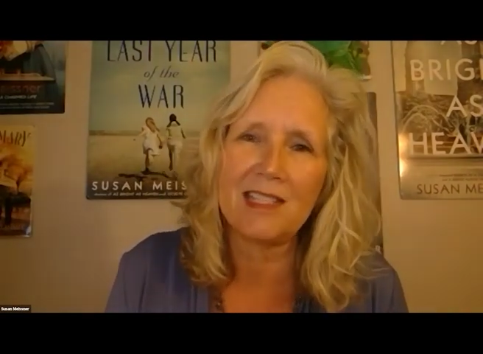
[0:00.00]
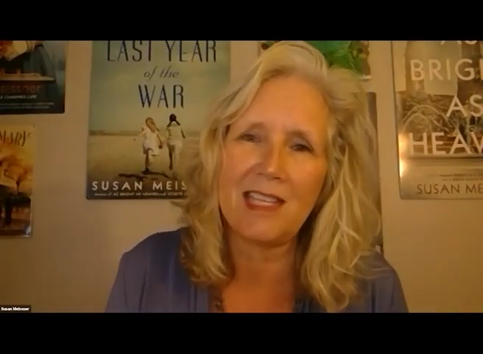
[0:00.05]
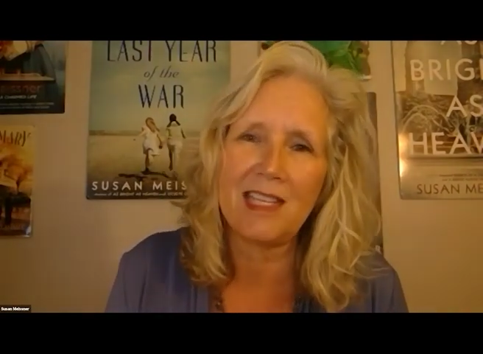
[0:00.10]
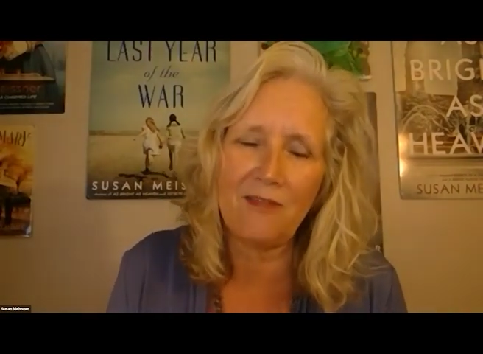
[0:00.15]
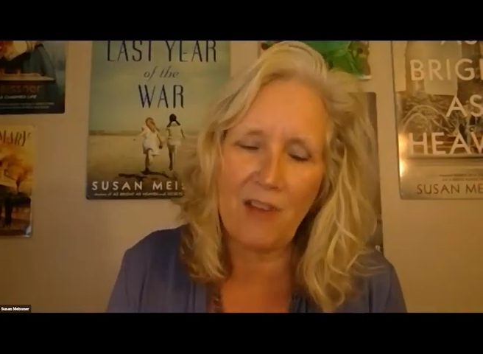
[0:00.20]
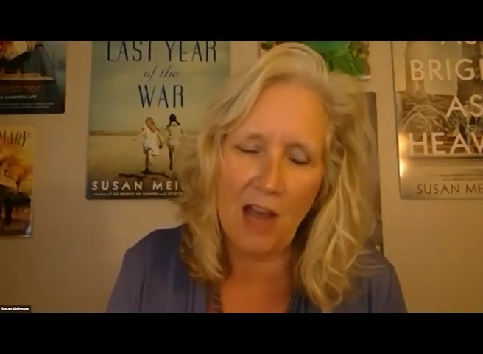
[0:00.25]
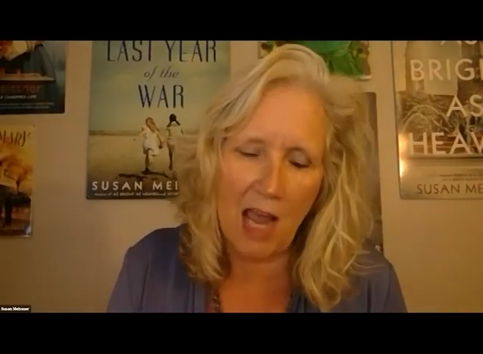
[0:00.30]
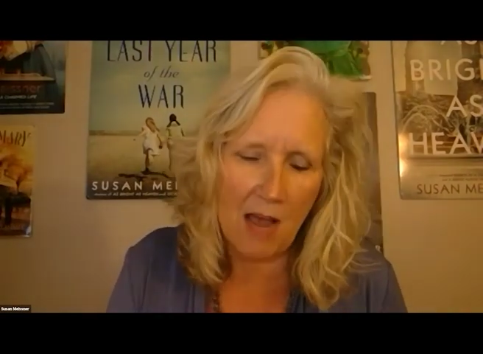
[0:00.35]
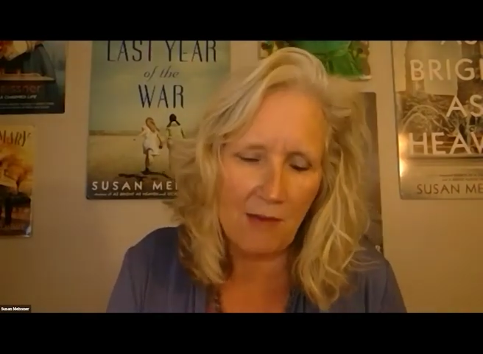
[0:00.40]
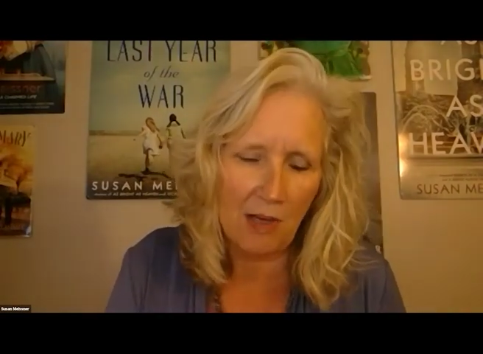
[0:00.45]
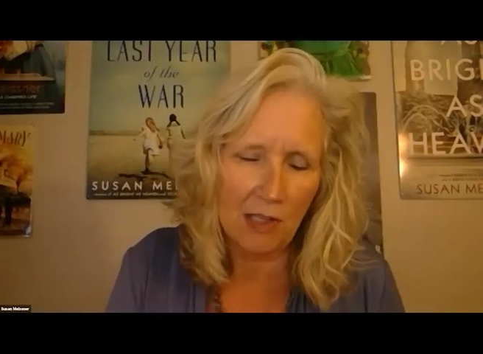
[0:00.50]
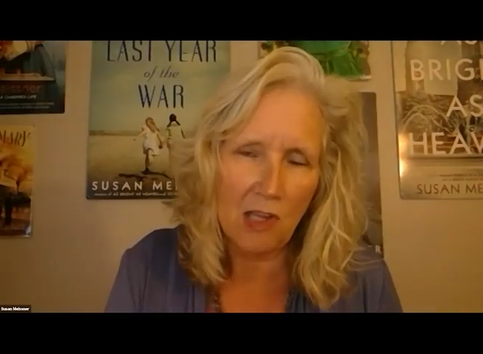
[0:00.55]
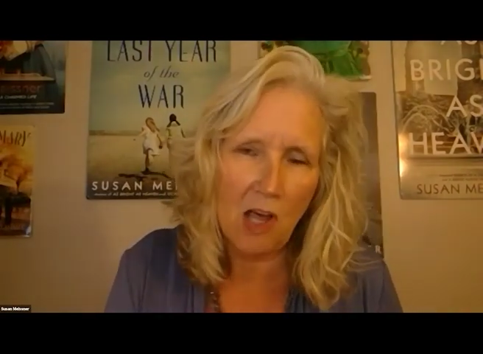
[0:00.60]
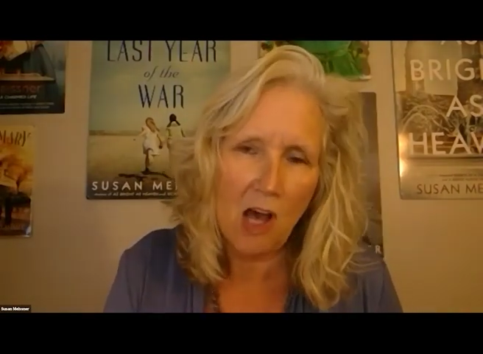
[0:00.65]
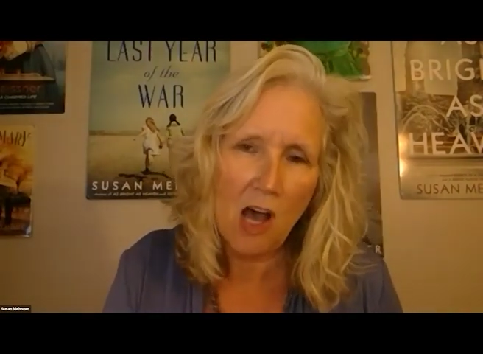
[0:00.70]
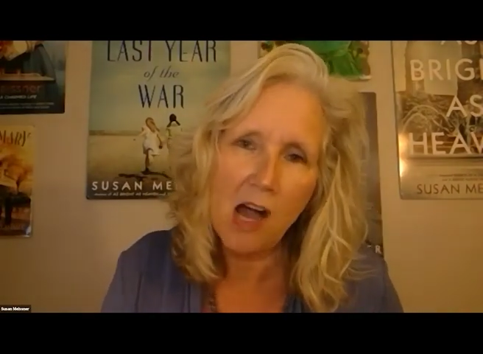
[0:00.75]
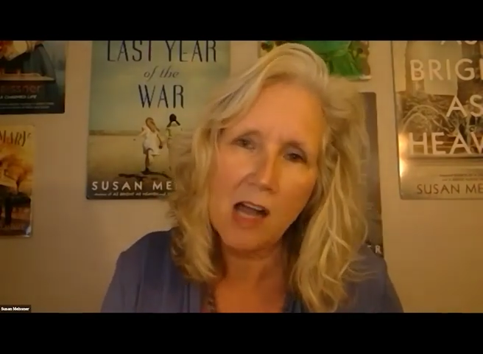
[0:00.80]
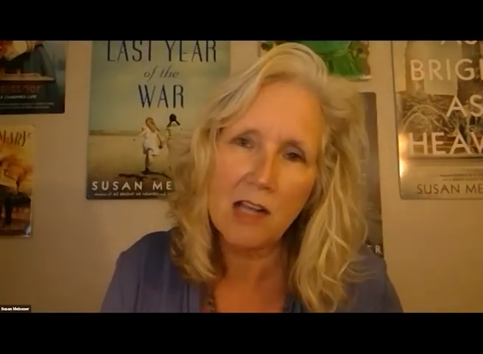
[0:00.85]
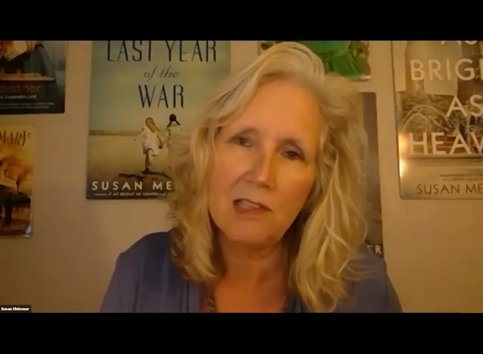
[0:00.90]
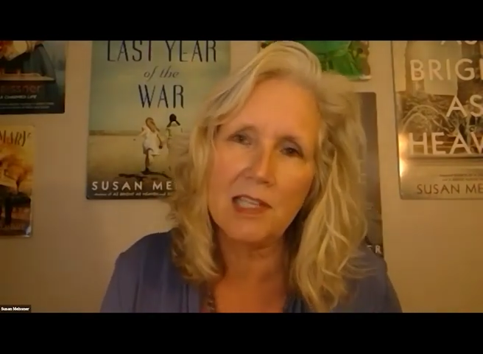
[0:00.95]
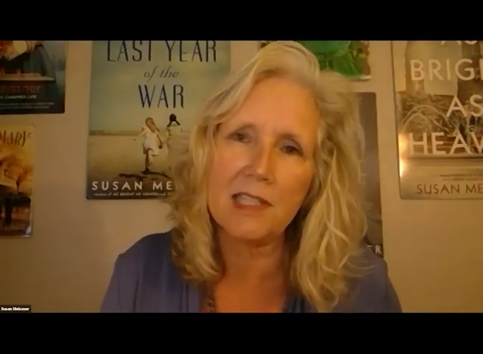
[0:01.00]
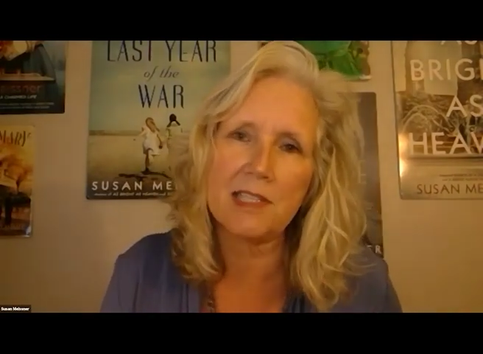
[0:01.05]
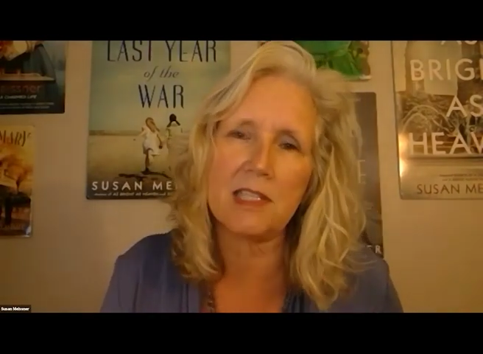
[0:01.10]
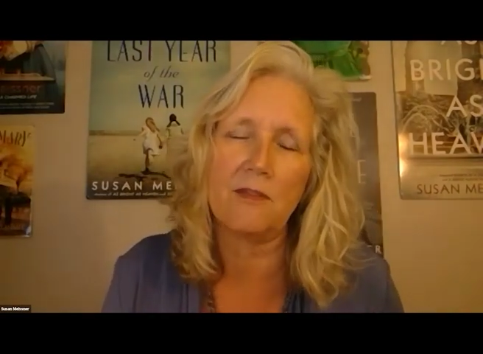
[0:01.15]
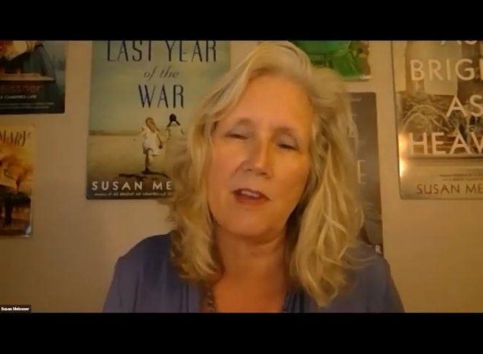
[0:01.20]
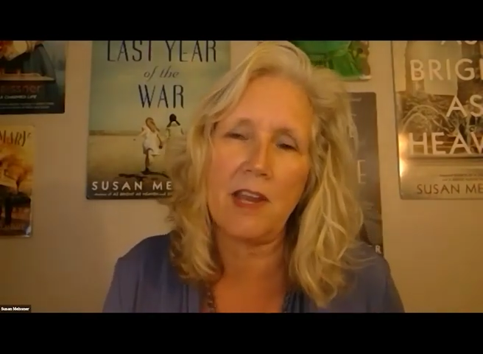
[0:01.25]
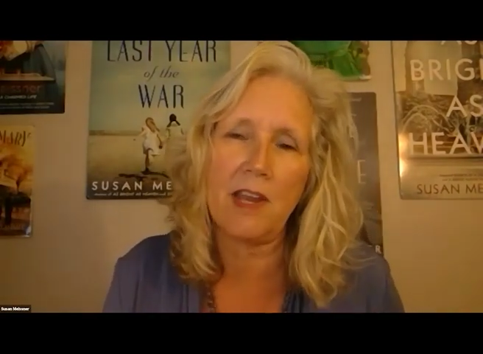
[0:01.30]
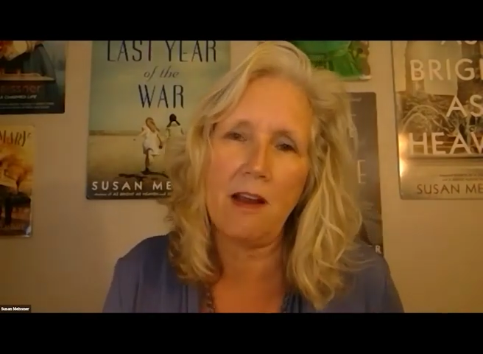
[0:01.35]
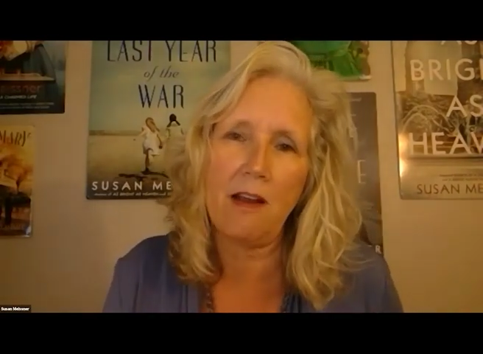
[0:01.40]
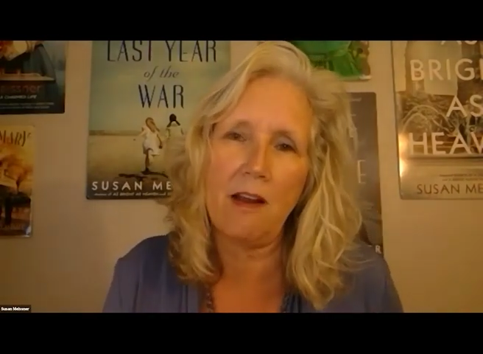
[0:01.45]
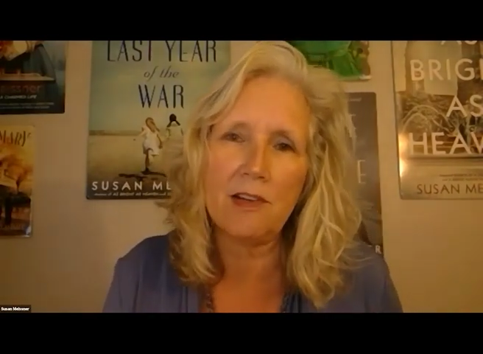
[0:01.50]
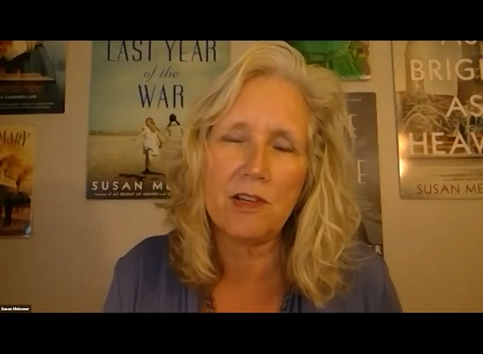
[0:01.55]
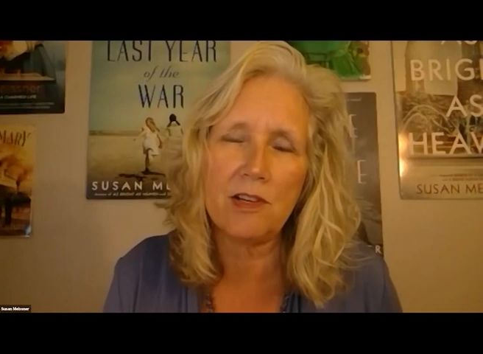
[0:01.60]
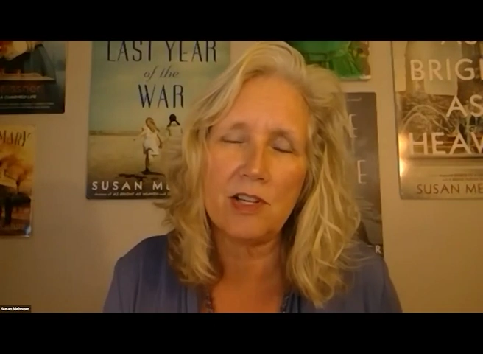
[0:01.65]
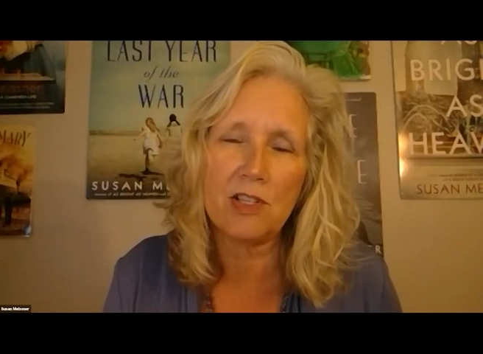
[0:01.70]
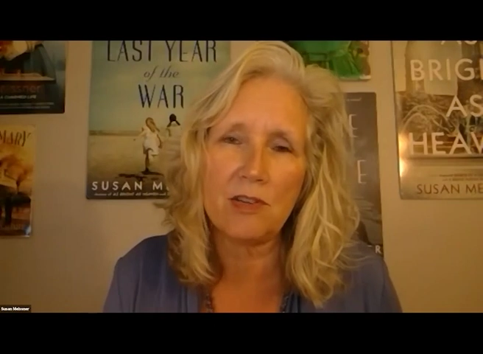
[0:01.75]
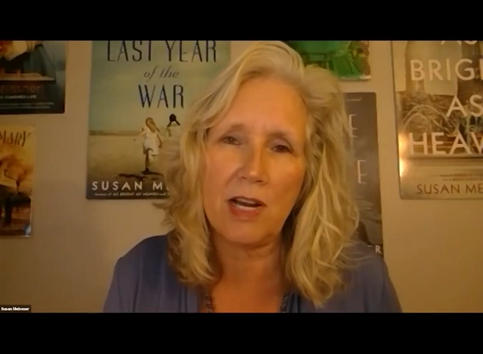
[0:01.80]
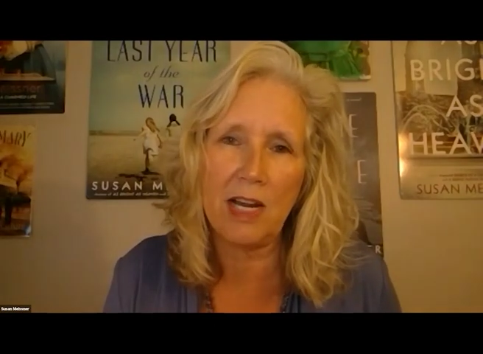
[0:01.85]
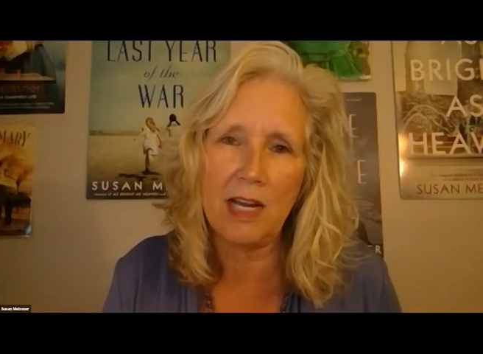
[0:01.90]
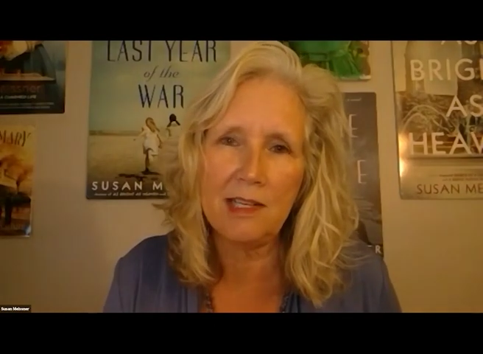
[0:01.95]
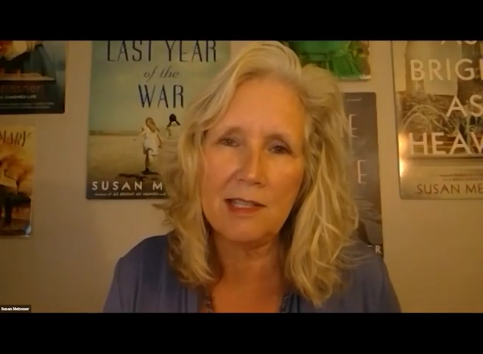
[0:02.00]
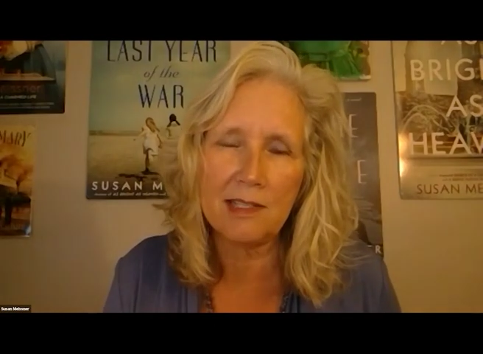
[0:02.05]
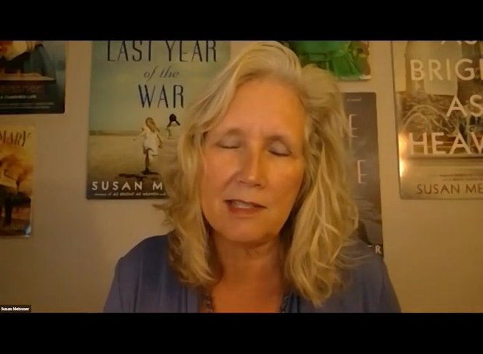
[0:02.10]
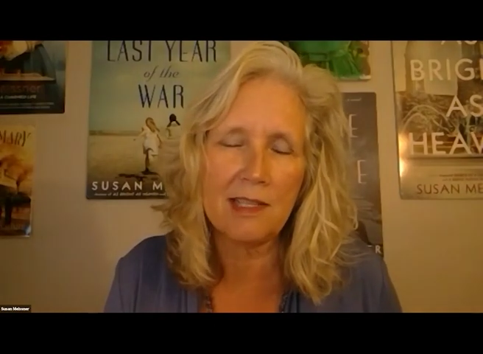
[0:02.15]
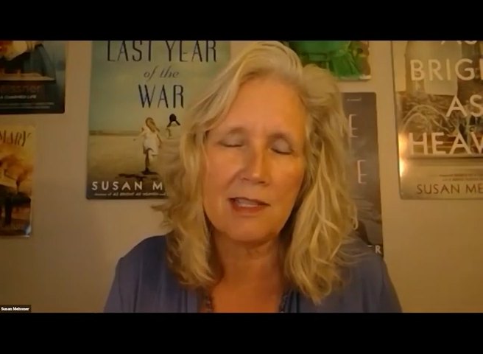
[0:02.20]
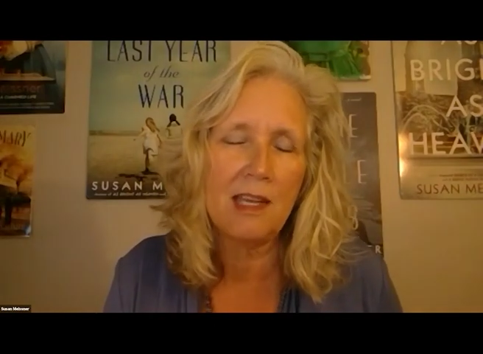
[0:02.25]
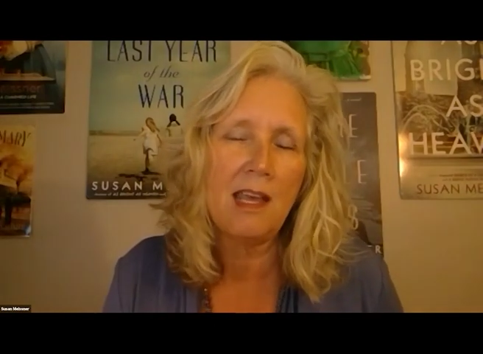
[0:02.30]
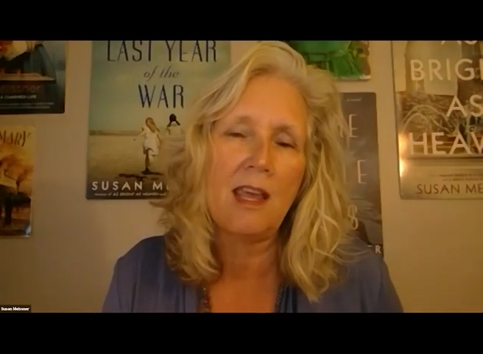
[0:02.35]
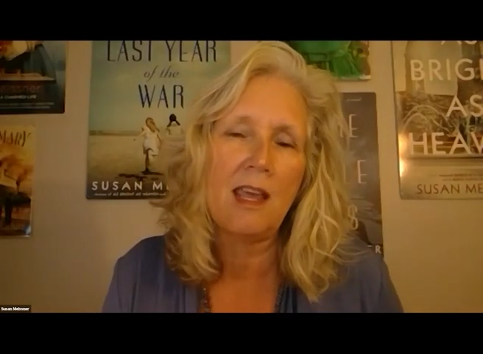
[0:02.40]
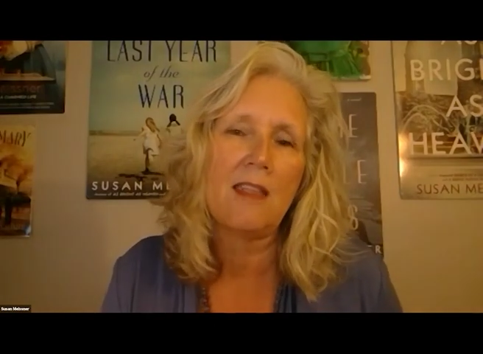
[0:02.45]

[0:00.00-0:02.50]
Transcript: And if I have a long list of character traits,